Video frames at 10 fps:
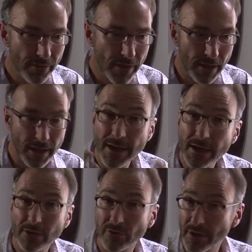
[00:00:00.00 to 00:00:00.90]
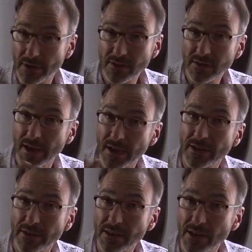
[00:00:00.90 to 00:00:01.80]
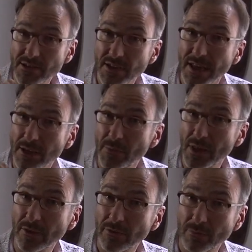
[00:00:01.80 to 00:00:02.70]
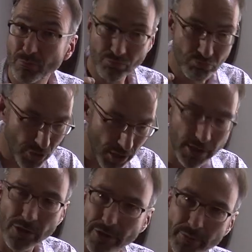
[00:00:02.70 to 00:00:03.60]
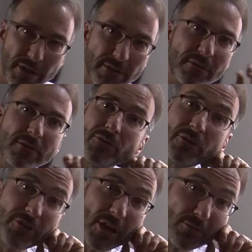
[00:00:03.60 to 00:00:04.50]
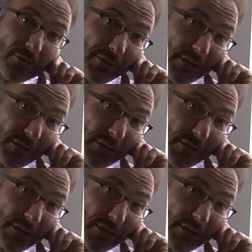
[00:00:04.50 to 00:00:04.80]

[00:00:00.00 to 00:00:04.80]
they like it or they dislike it and they select males partly on the basis of the shape of